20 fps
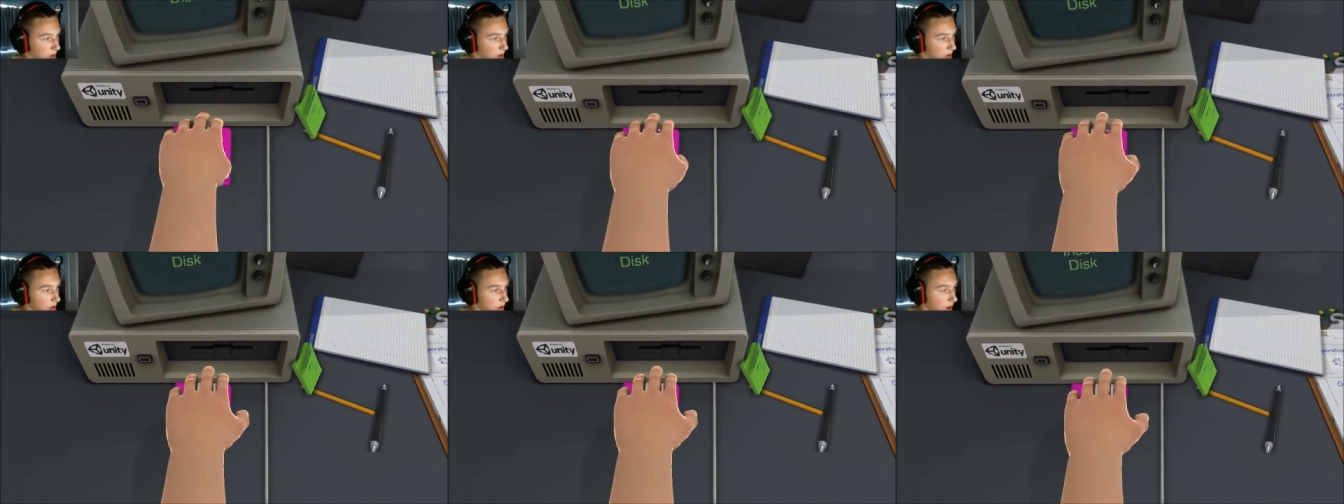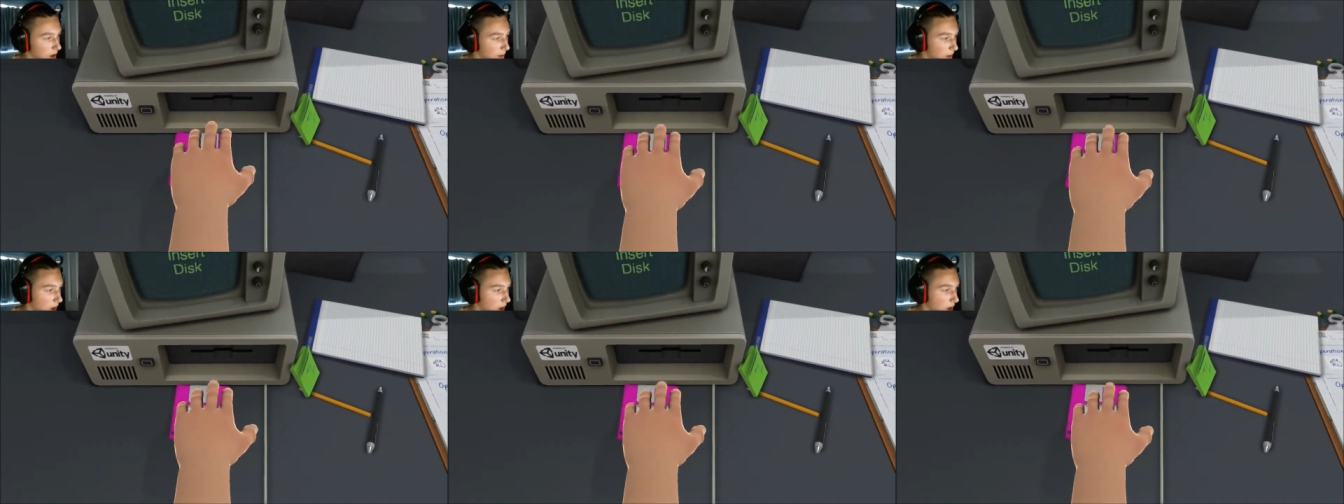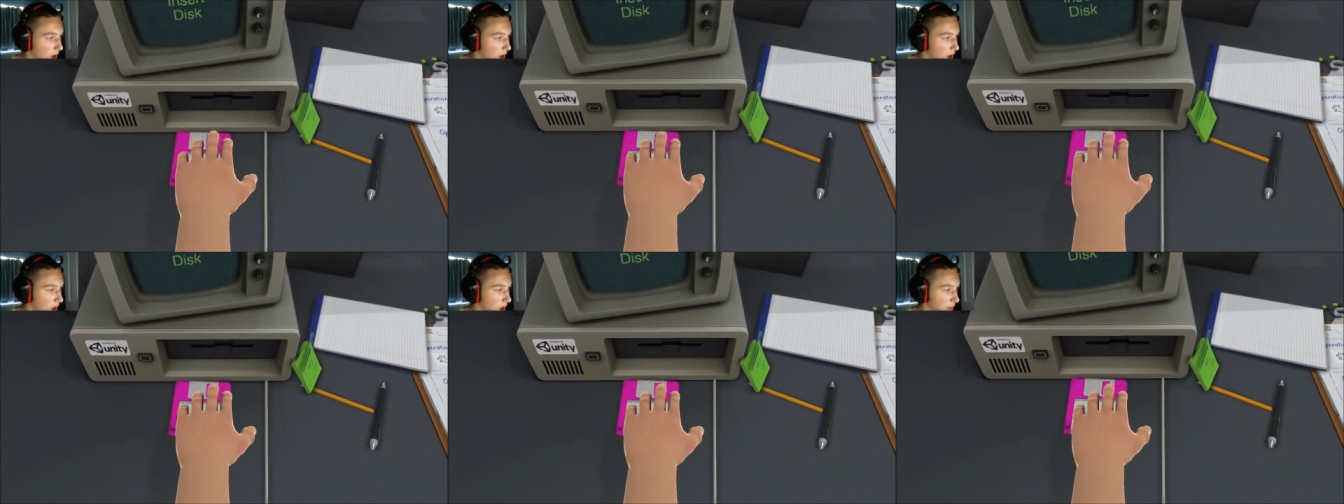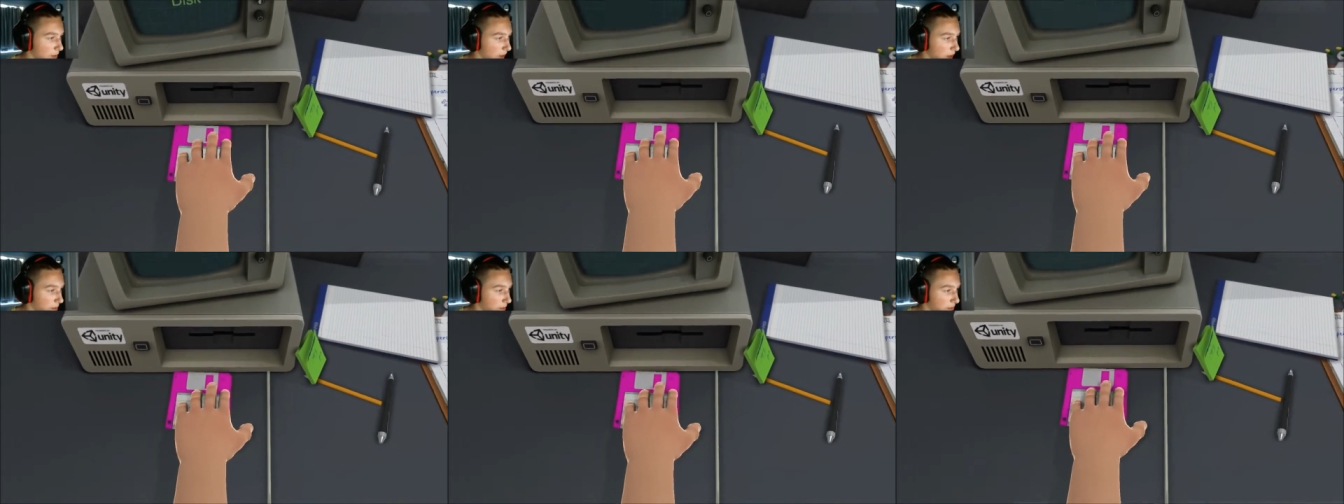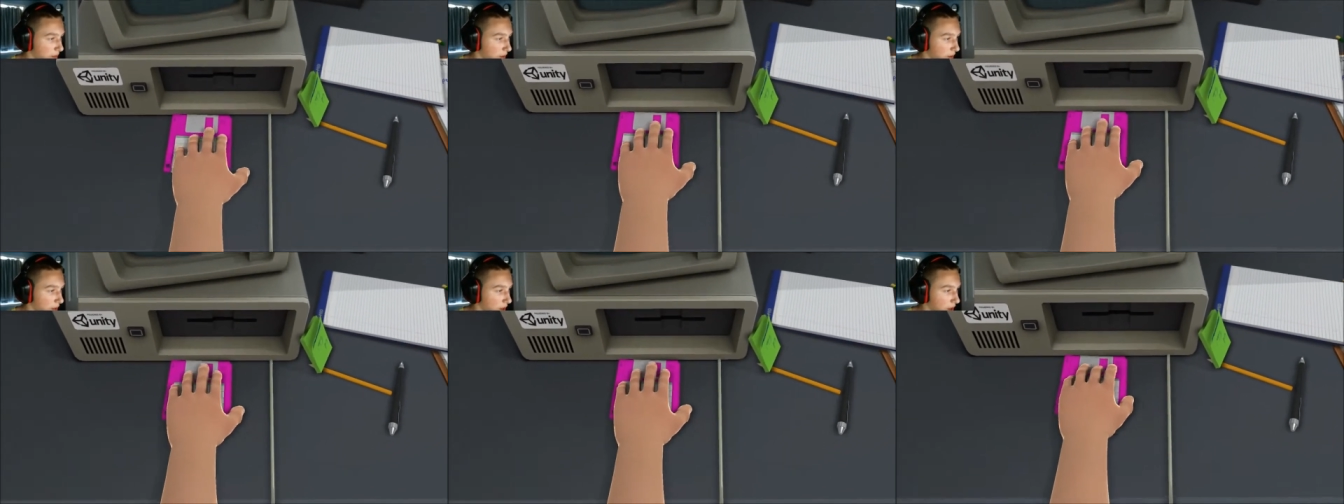Come on, pick
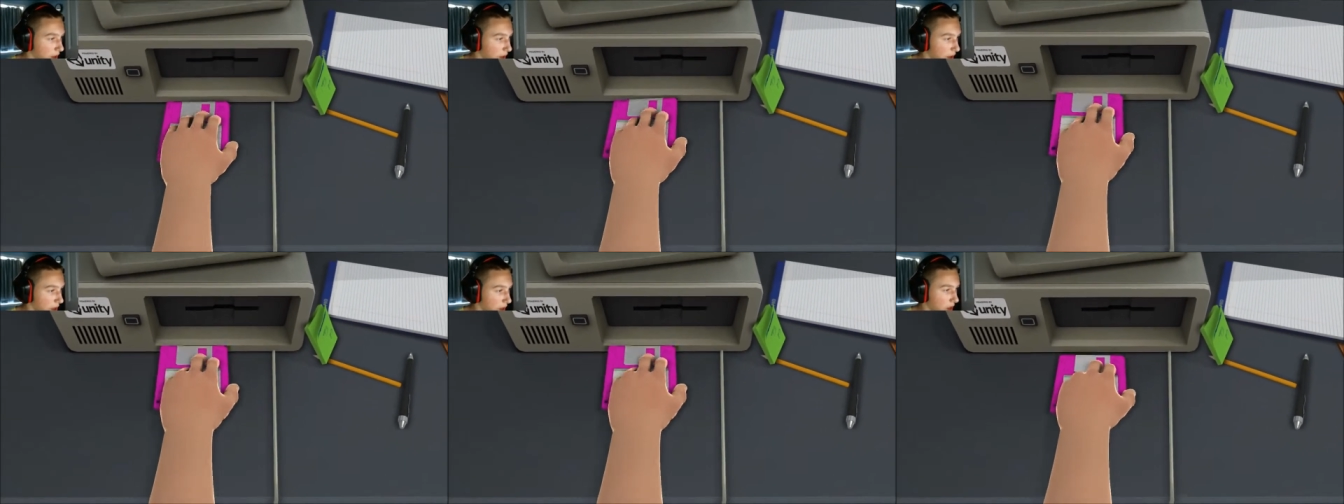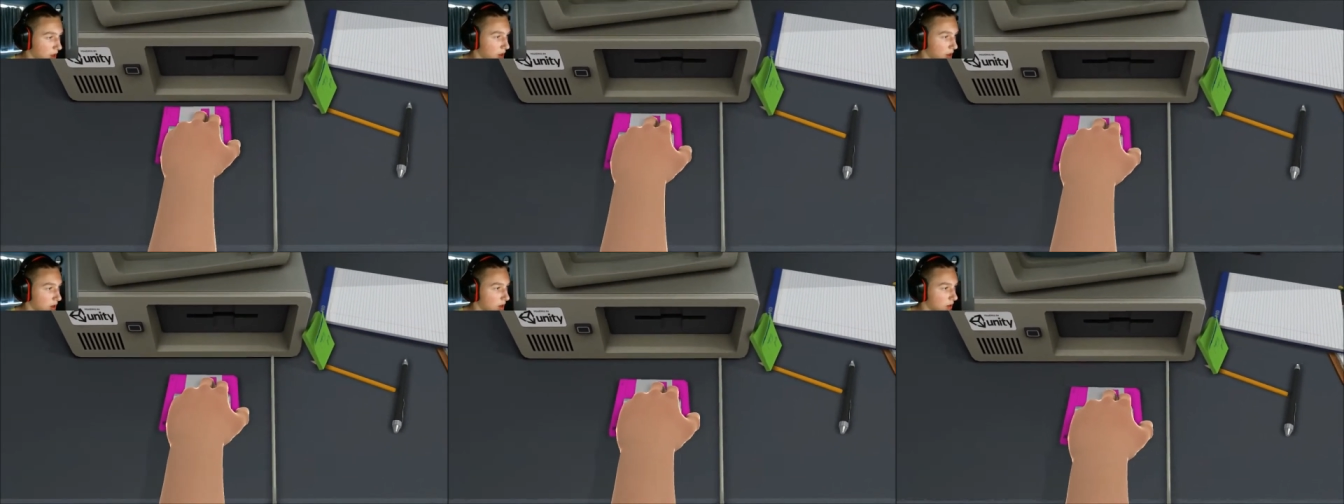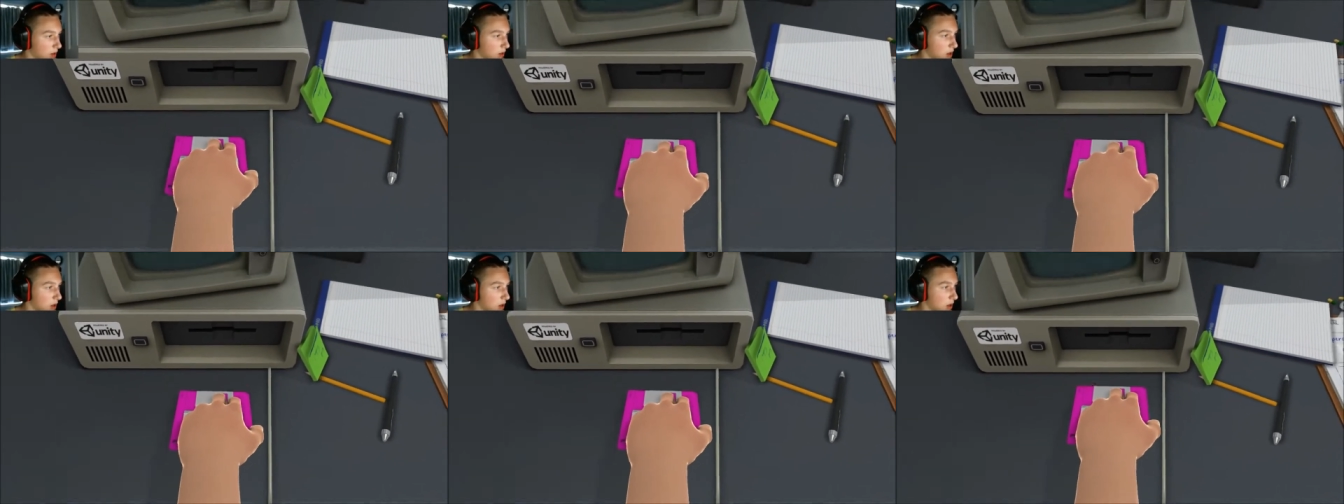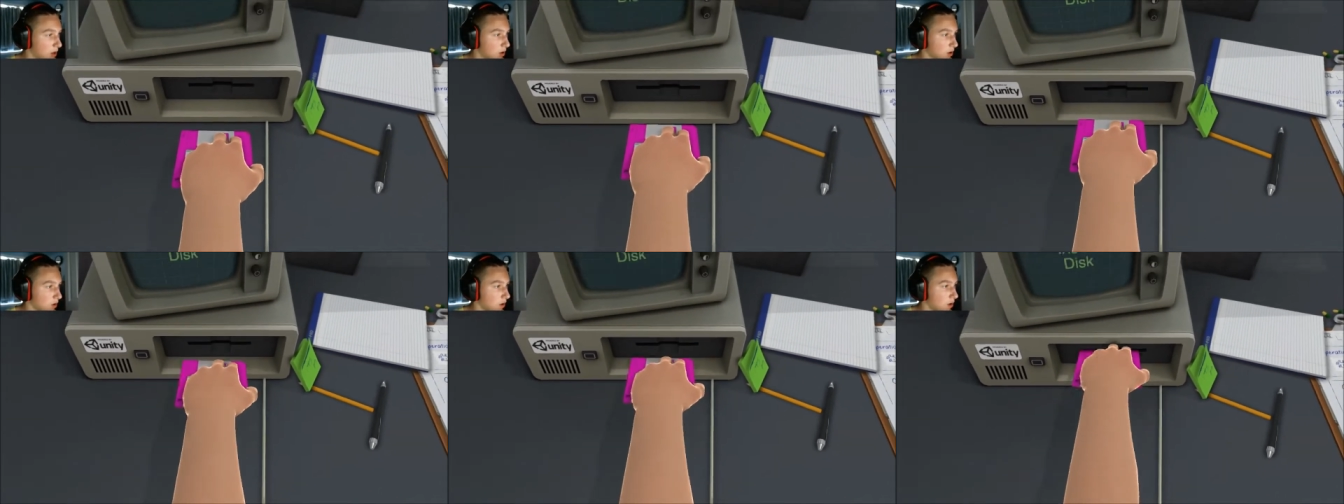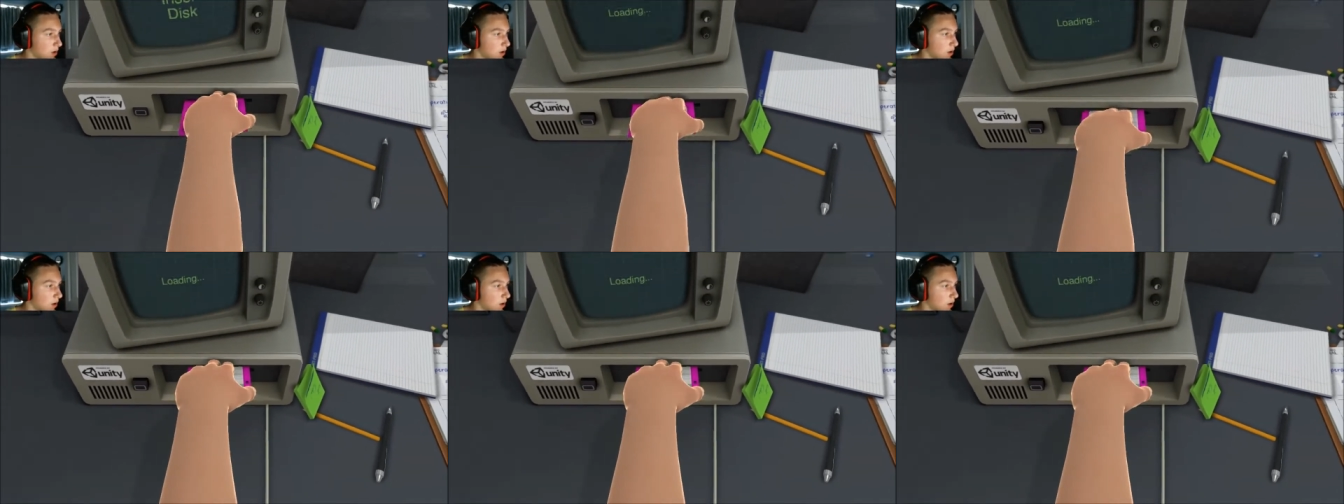up the thingy. Thank you.